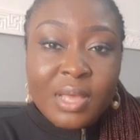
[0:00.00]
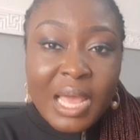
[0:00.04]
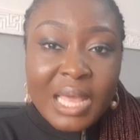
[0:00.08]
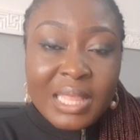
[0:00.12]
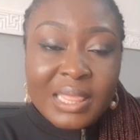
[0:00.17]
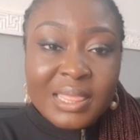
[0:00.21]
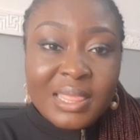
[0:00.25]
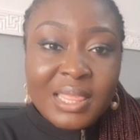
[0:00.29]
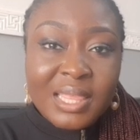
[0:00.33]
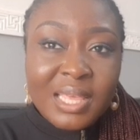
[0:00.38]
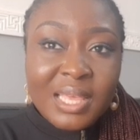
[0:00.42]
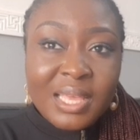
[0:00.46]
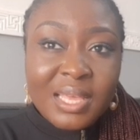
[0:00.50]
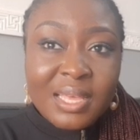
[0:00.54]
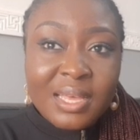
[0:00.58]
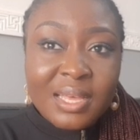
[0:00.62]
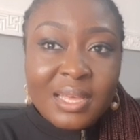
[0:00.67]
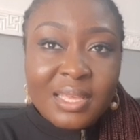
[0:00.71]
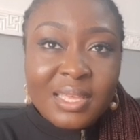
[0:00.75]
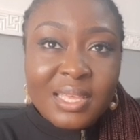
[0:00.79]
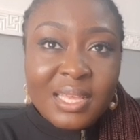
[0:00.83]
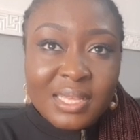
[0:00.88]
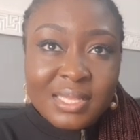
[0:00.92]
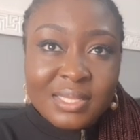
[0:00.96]
I think,
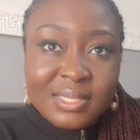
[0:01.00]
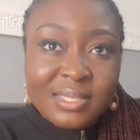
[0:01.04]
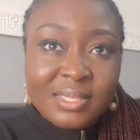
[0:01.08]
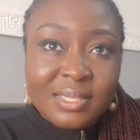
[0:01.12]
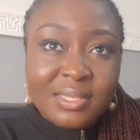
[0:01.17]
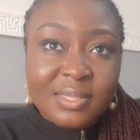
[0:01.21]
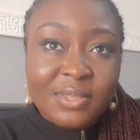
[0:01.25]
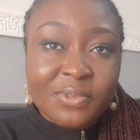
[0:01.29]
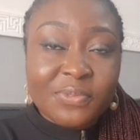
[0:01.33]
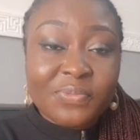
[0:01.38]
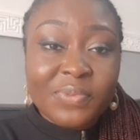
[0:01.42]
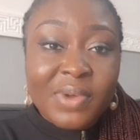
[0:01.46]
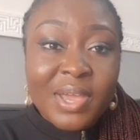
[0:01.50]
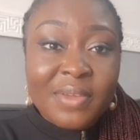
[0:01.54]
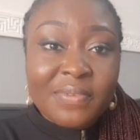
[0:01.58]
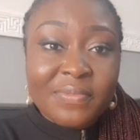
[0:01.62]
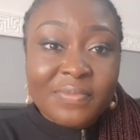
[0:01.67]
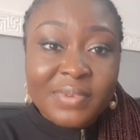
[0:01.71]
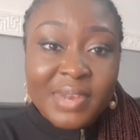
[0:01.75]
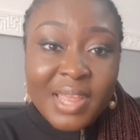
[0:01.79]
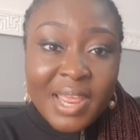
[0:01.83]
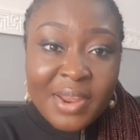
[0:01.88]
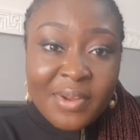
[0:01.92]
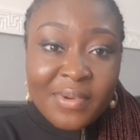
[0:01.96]
yes, the 5
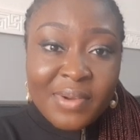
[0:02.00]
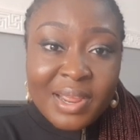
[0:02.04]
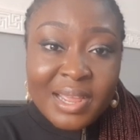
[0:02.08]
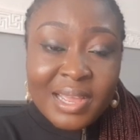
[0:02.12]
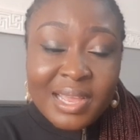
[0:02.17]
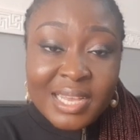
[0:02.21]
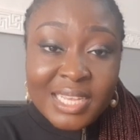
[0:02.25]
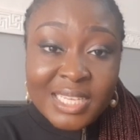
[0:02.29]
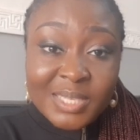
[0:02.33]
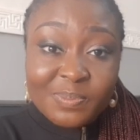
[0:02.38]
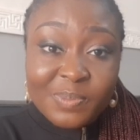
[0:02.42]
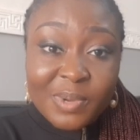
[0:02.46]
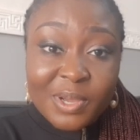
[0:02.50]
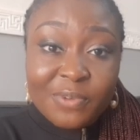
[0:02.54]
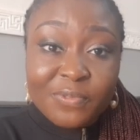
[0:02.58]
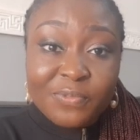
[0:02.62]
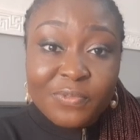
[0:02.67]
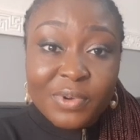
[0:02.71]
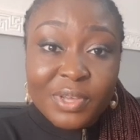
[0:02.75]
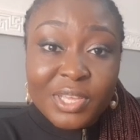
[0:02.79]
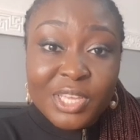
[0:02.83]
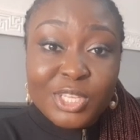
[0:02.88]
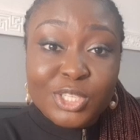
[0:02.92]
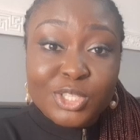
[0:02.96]
Naira
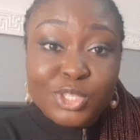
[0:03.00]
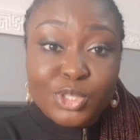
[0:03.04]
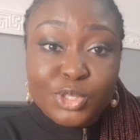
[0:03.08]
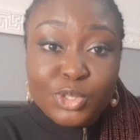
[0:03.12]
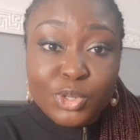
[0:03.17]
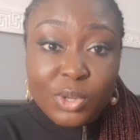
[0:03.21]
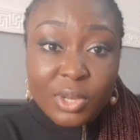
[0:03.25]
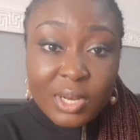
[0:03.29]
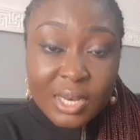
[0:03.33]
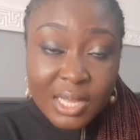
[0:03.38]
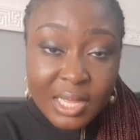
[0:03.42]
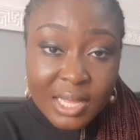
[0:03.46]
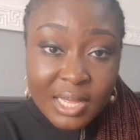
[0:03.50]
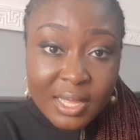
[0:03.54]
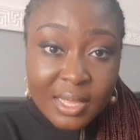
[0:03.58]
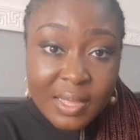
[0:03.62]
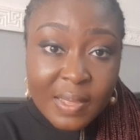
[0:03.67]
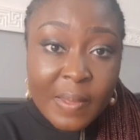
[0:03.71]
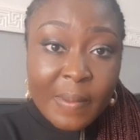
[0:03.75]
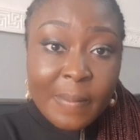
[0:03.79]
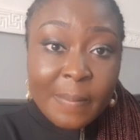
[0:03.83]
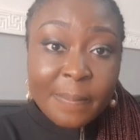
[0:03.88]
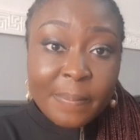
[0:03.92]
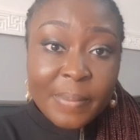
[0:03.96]
cashback for each dollar
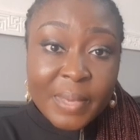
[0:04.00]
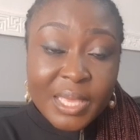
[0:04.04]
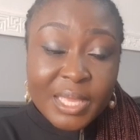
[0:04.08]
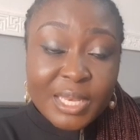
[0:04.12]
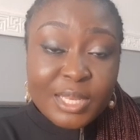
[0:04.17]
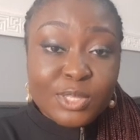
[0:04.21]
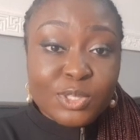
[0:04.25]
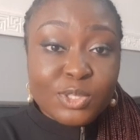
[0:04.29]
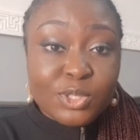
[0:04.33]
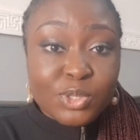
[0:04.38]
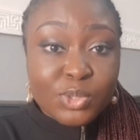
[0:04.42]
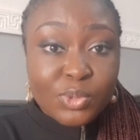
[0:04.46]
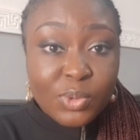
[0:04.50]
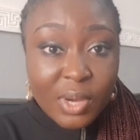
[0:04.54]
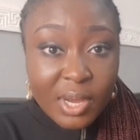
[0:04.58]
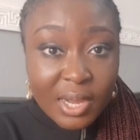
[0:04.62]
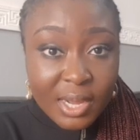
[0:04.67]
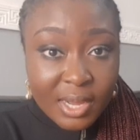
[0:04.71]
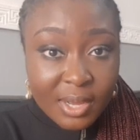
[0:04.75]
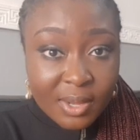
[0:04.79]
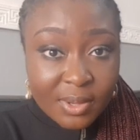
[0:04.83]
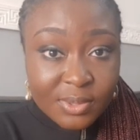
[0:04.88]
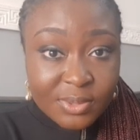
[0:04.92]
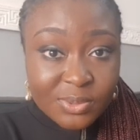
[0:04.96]
paid into your
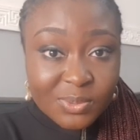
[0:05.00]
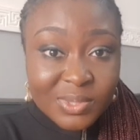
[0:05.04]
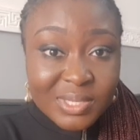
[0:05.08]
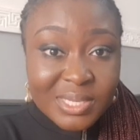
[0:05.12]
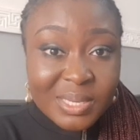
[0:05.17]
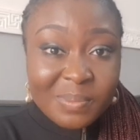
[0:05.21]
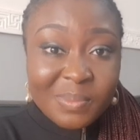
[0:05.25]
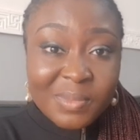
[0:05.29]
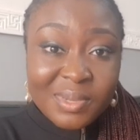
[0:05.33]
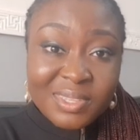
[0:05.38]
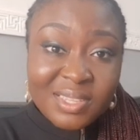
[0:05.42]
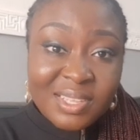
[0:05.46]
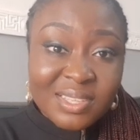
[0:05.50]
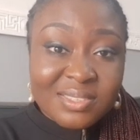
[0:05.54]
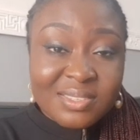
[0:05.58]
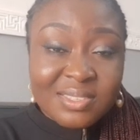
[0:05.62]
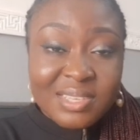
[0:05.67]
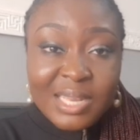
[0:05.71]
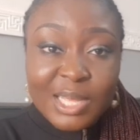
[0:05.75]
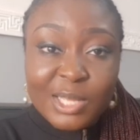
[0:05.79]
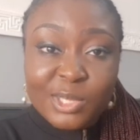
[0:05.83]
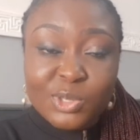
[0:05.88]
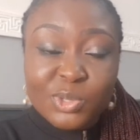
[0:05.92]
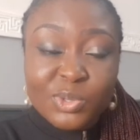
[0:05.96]
account, which amounted
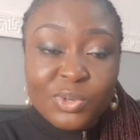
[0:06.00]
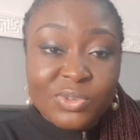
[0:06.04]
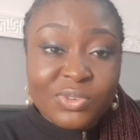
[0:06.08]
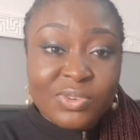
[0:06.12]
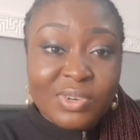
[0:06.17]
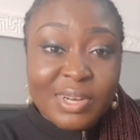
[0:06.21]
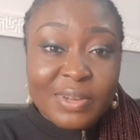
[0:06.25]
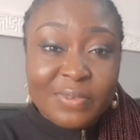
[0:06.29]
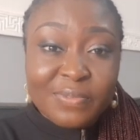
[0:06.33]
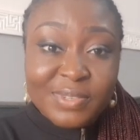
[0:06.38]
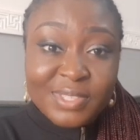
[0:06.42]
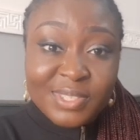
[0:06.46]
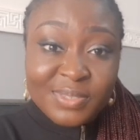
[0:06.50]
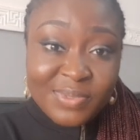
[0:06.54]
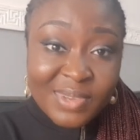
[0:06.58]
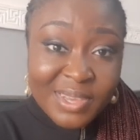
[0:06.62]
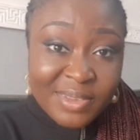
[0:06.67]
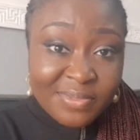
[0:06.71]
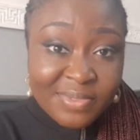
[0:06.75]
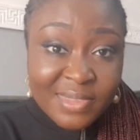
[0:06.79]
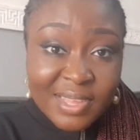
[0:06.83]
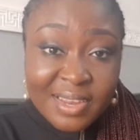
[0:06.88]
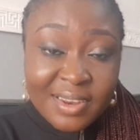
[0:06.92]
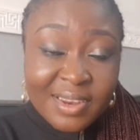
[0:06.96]
to like
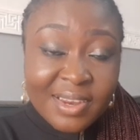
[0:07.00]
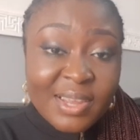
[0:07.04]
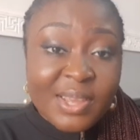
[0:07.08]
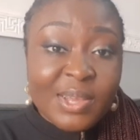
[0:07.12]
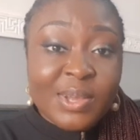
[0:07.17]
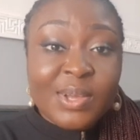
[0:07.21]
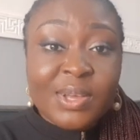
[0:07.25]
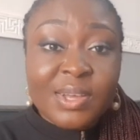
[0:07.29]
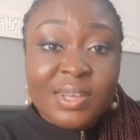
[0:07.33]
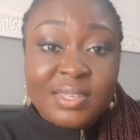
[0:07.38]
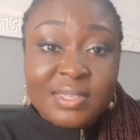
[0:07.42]
245 Naira.